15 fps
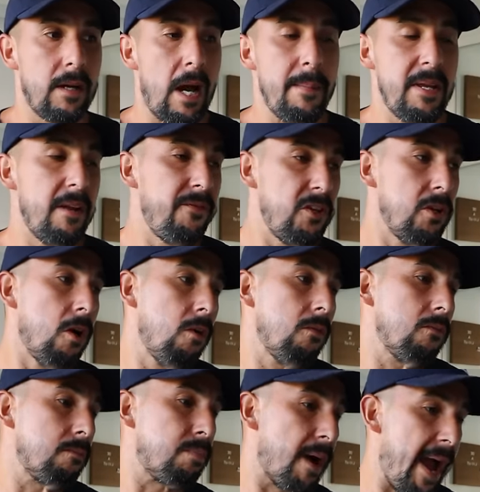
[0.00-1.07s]
I mean, if you
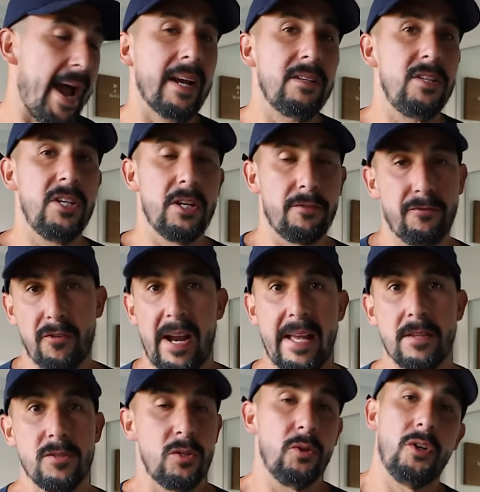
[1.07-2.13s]
don't brag to your
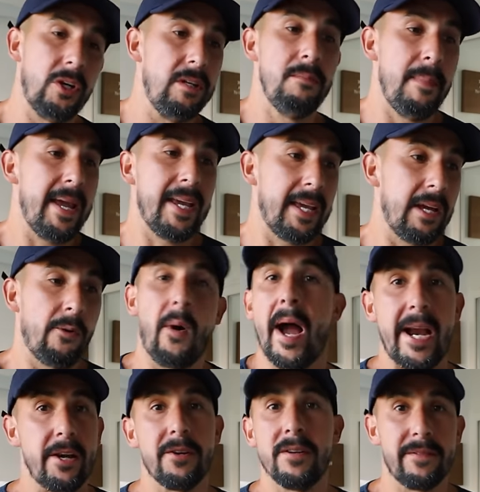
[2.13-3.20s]
friends who couldn't make it,
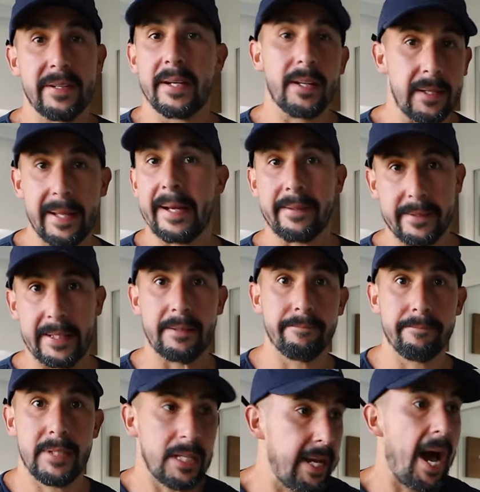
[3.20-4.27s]
why are you even collecting?
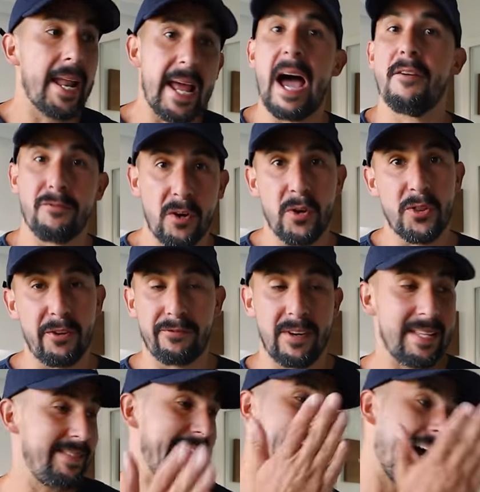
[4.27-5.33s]
You gotta have fun with your
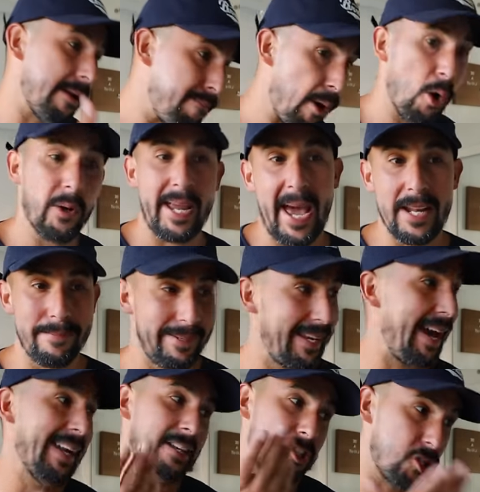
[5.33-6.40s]
friends. You gotta poke at them. You
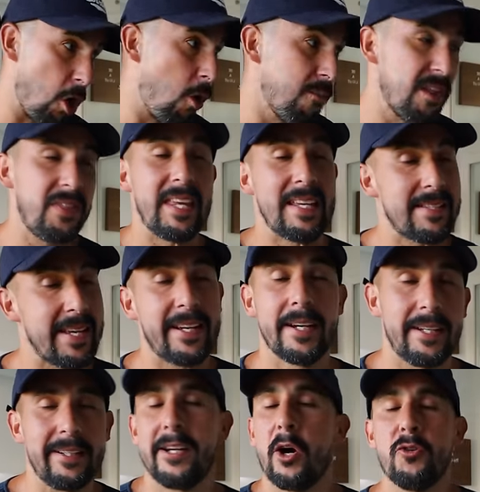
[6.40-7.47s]
gotta show them the things they
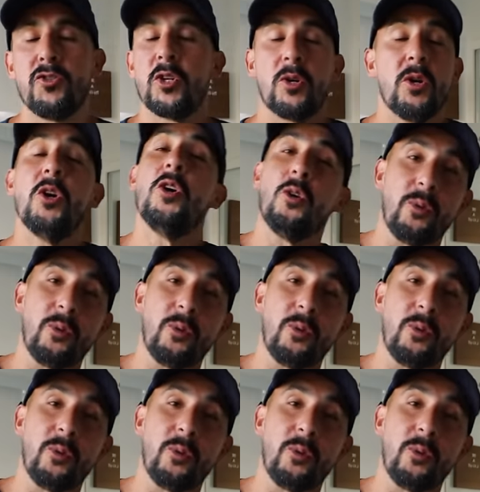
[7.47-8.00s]
couldn't go to.